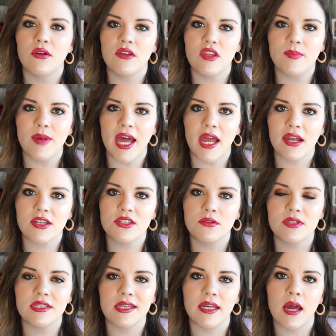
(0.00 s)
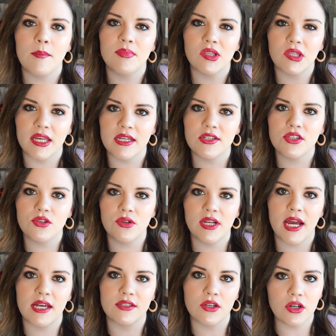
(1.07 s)
in the back. So it's like a play suit. It
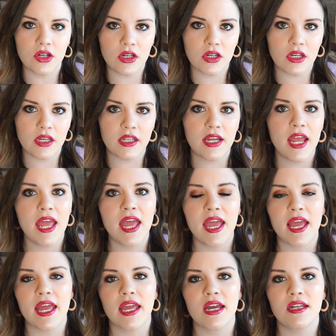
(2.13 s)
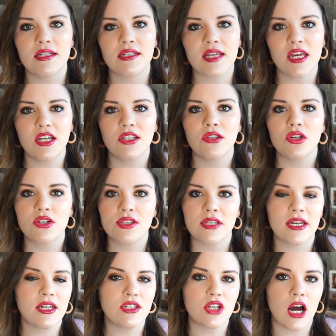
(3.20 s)
has a hood, and it kind of looks
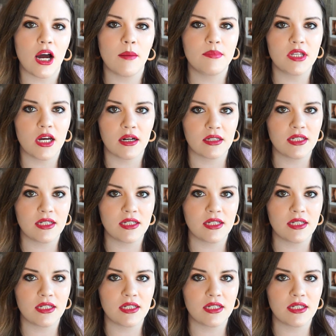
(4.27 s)
like a top tucked